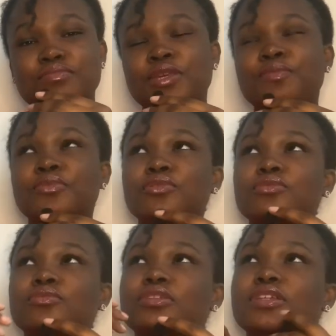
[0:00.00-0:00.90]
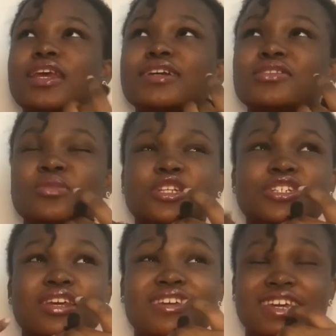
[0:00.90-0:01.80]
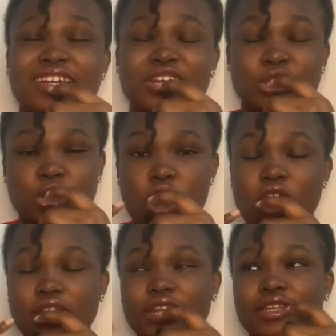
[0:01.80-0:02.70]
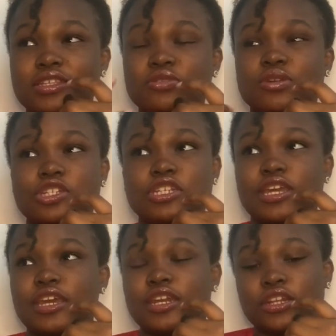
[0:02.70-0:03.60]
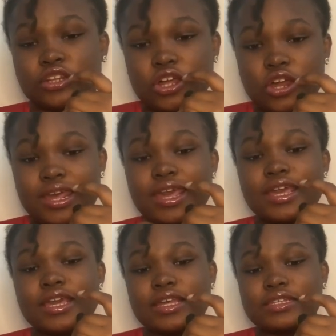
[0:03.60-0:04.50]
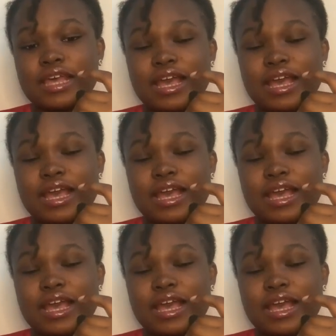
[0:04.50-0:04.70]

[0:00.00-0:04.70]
the next question I get a lot is